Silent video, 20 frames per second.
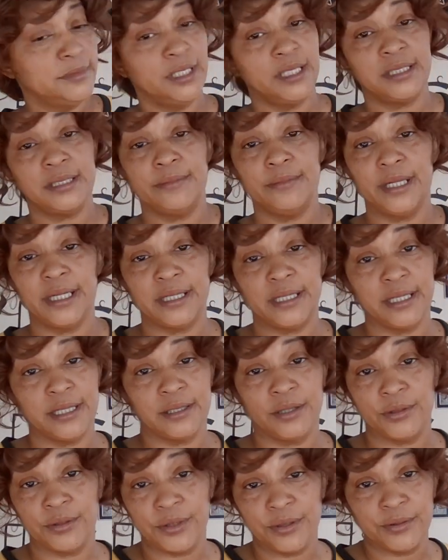Now somebody that
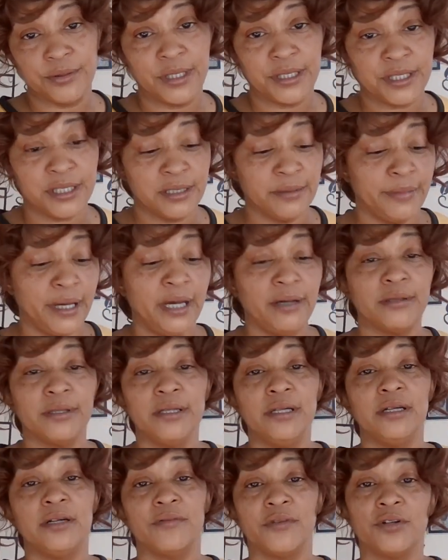don't know nothing about
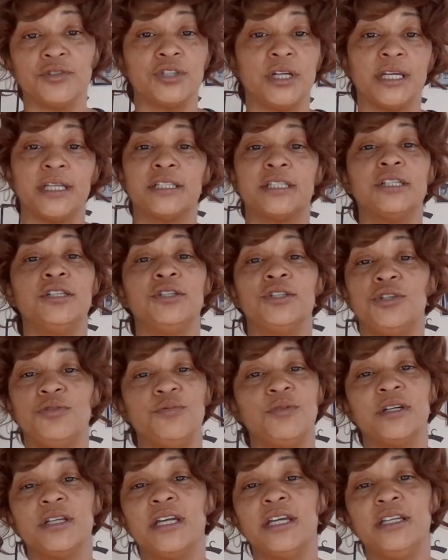love gonna try to tell you
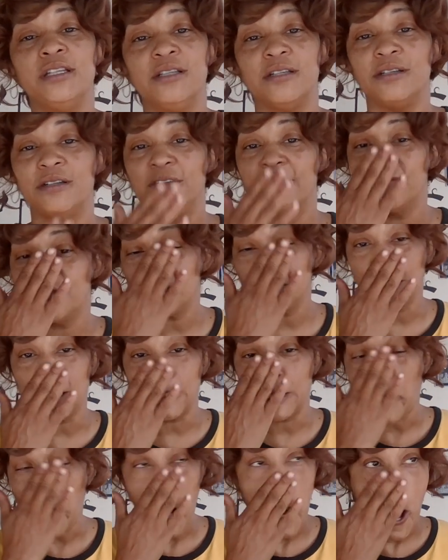what ain't love.
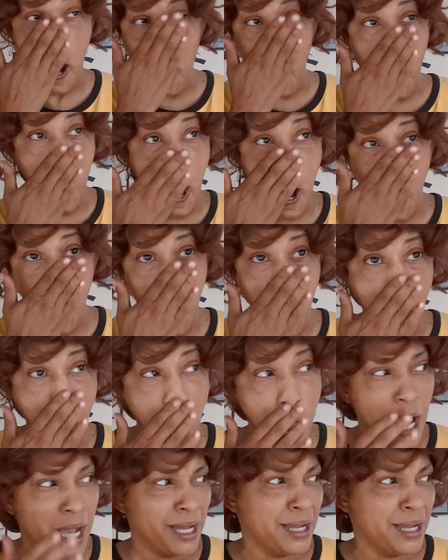Shit. what?